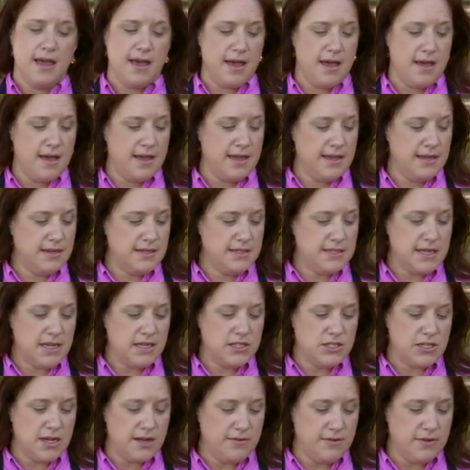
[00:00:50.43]
Uh, in a
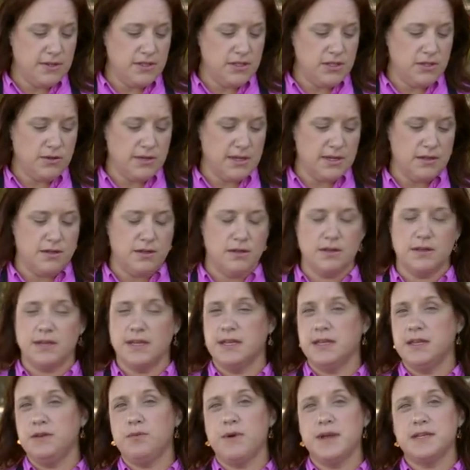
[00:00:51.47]
Dutch oven, you can cook
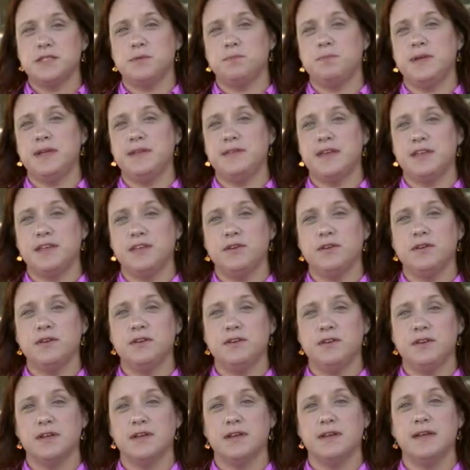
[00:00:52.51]
any recipe that you can
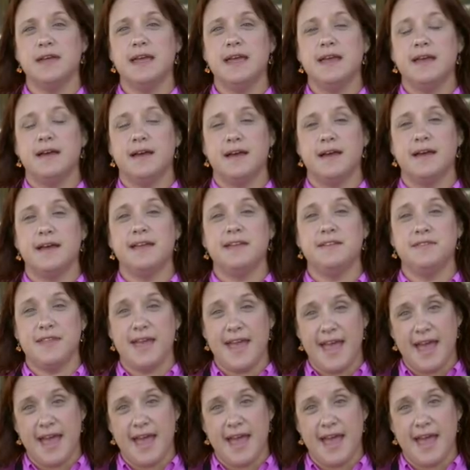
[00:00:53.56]
cook uh, in the